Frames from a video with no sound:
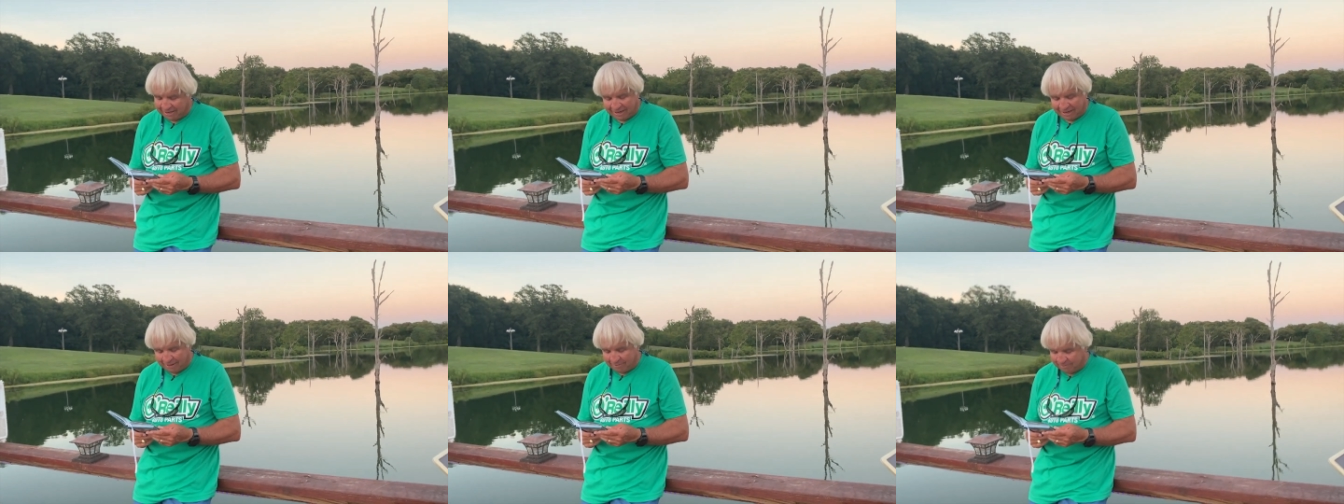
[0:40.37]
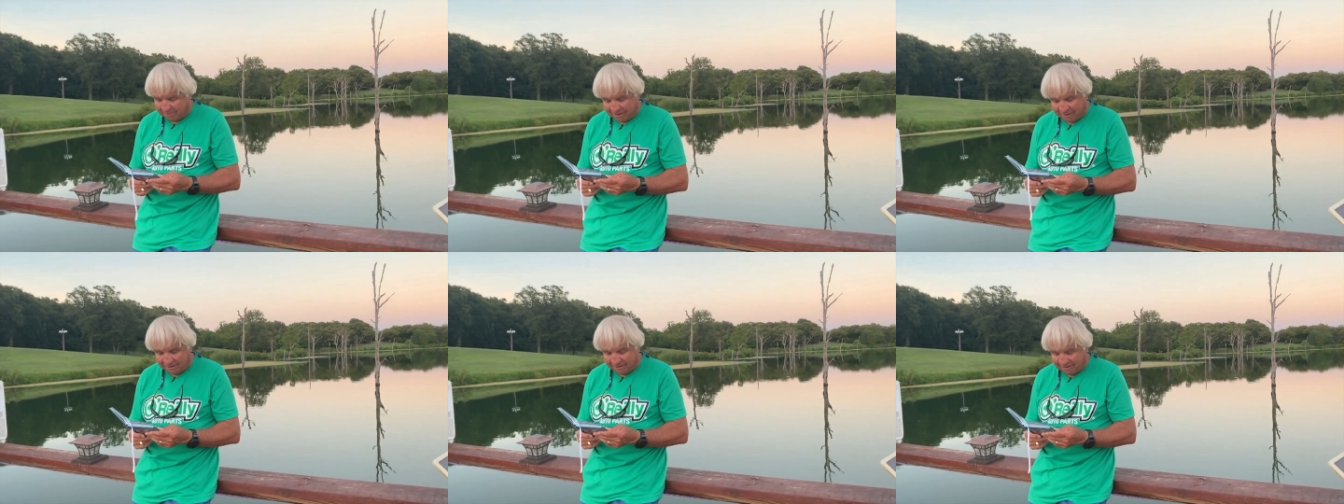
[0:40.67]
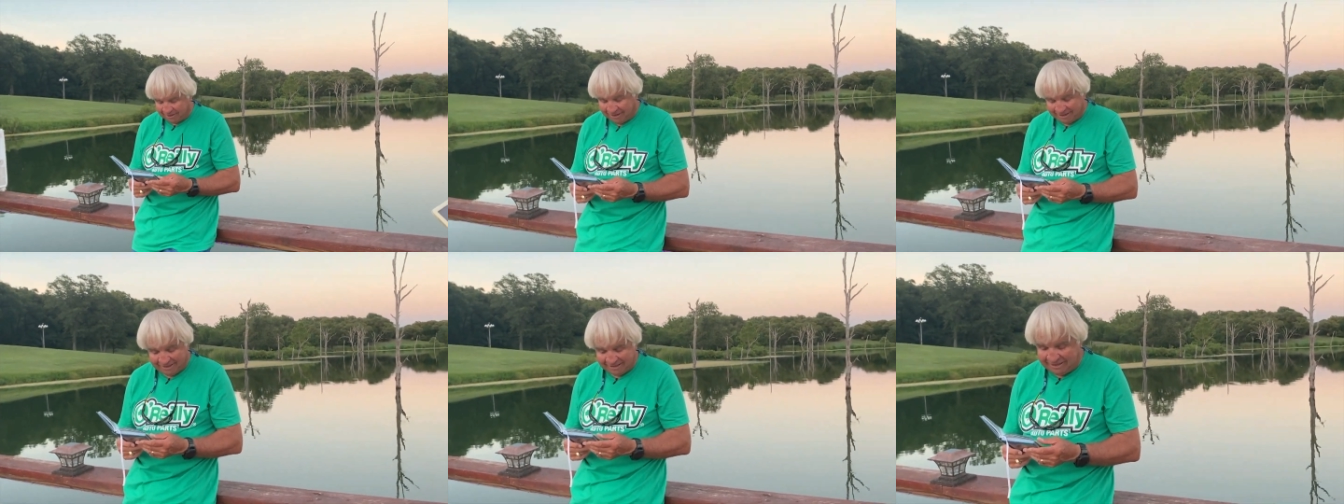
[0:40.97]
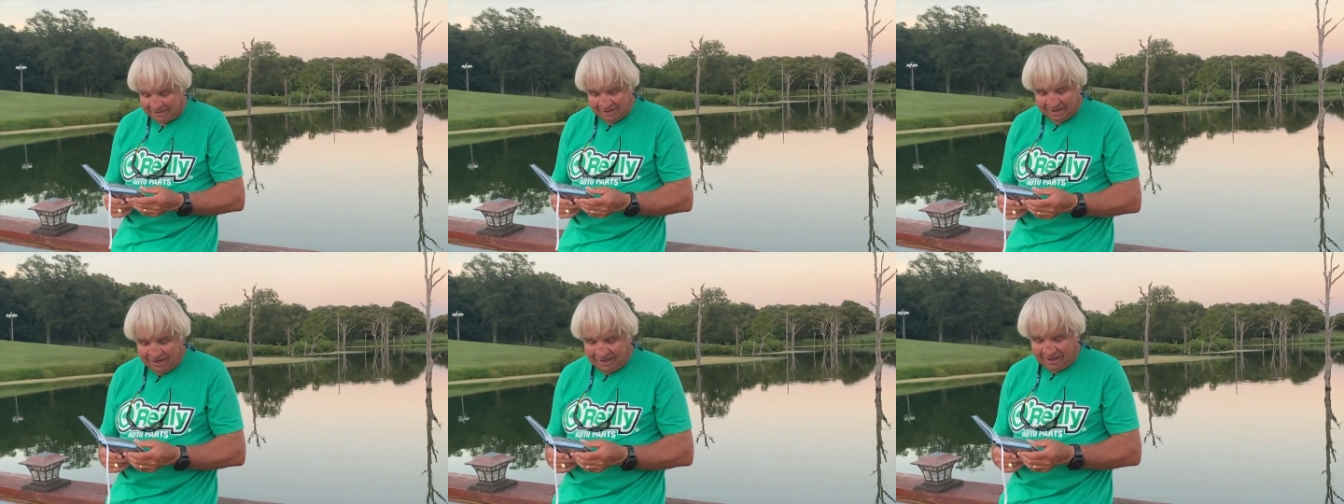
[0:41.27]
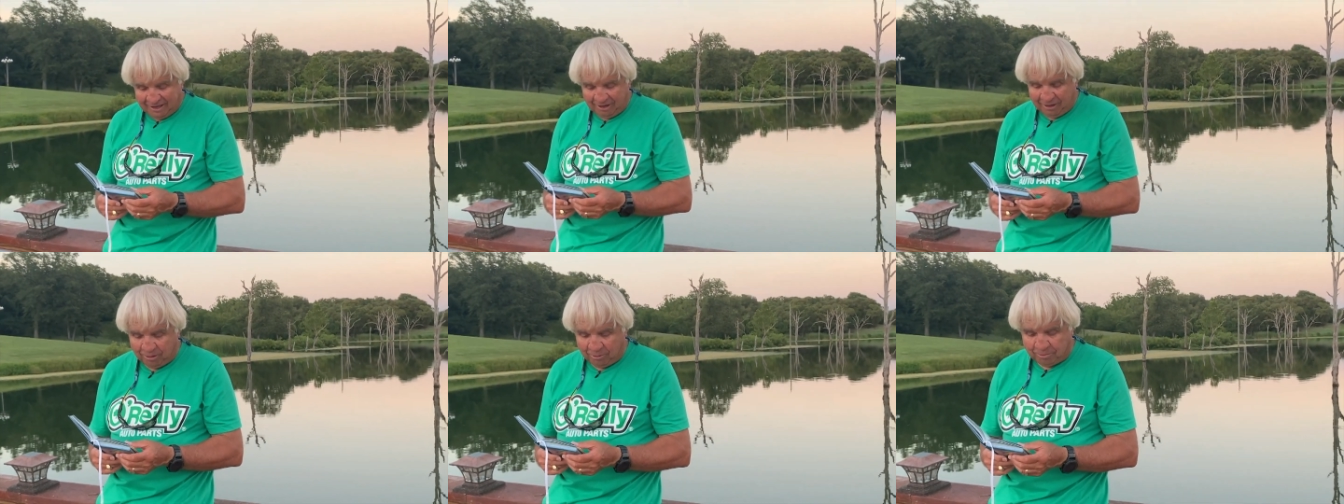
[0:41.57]
I'm telling you,
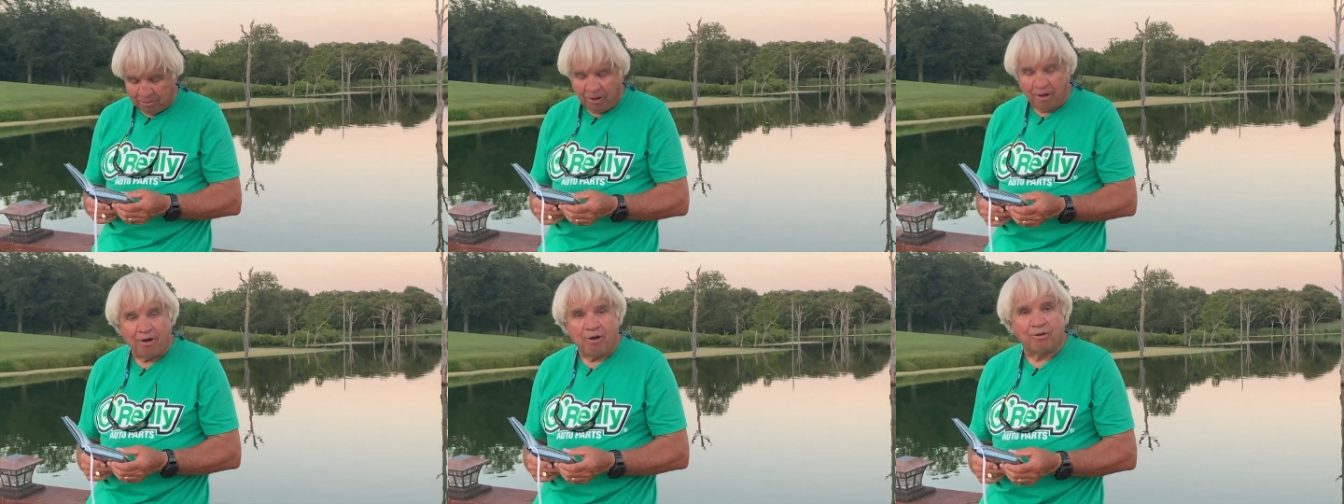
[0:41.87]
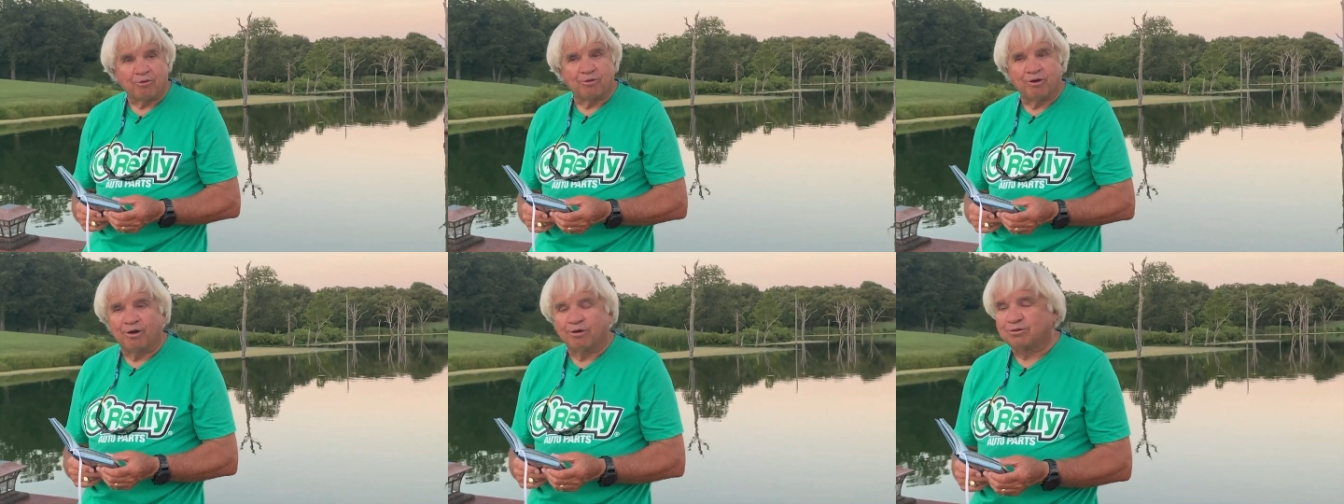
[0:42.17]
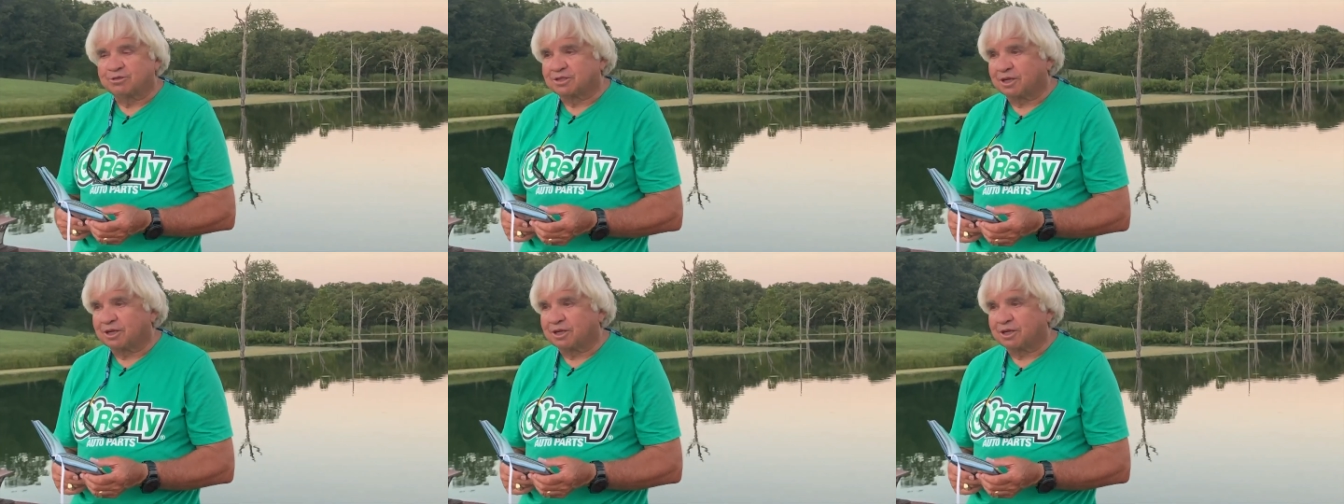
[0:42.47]
you know, Paul wrote